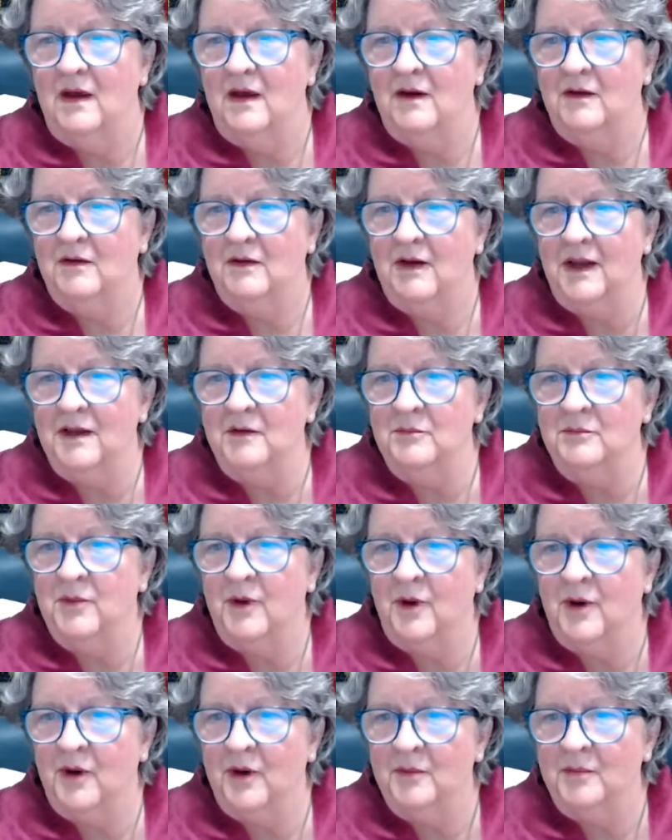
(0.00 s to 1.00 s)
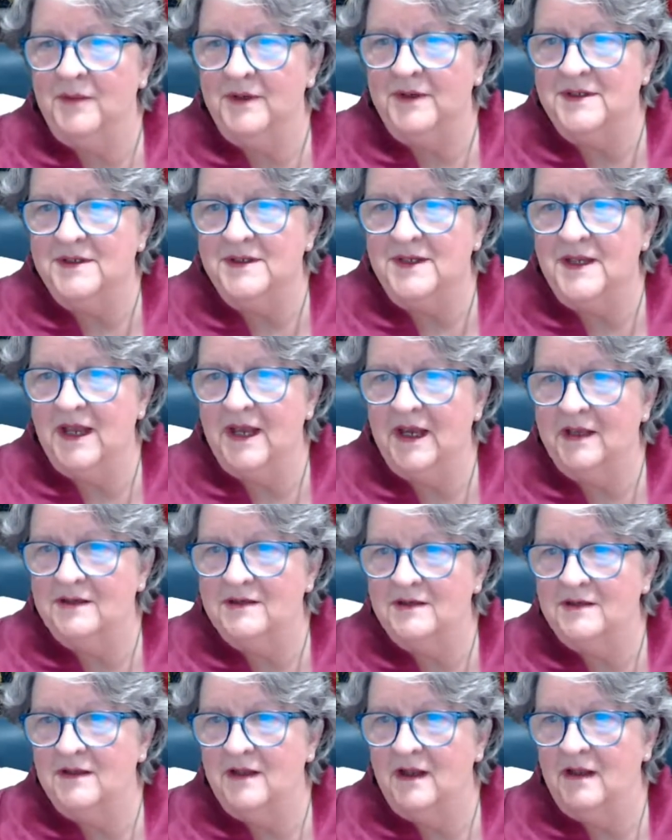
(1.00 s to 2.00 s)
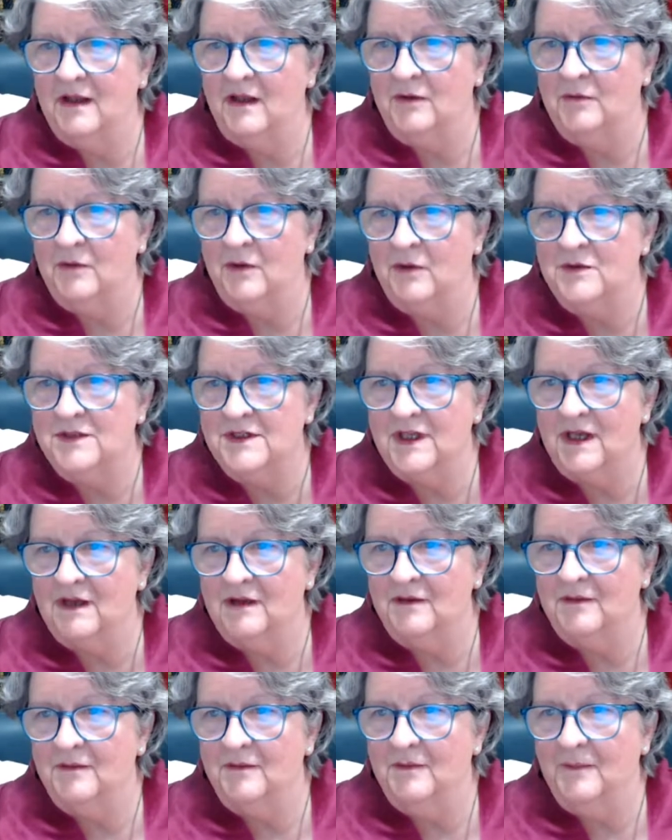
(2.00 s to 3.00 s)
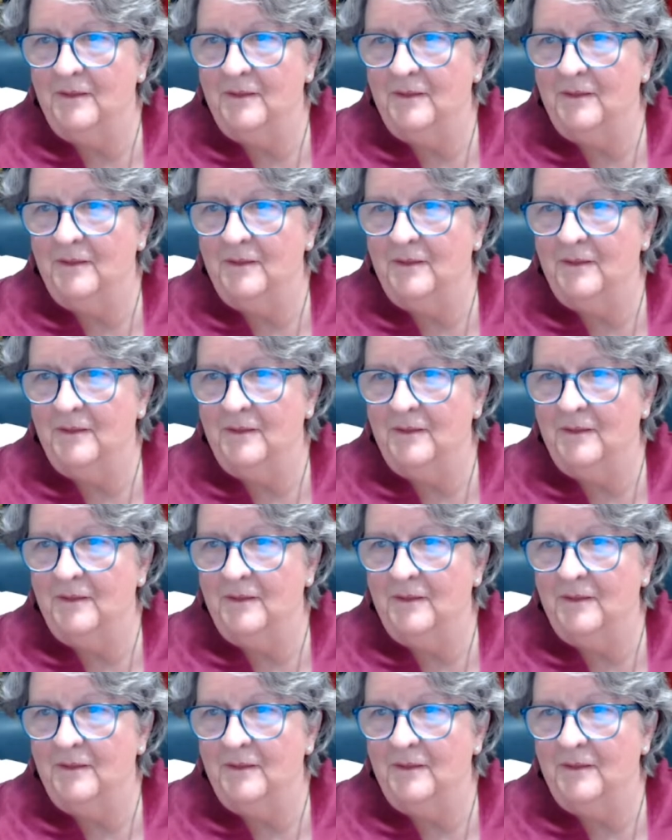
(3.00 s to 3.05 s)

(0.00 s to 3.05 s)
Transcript: All right, Barb is next. La Rosa.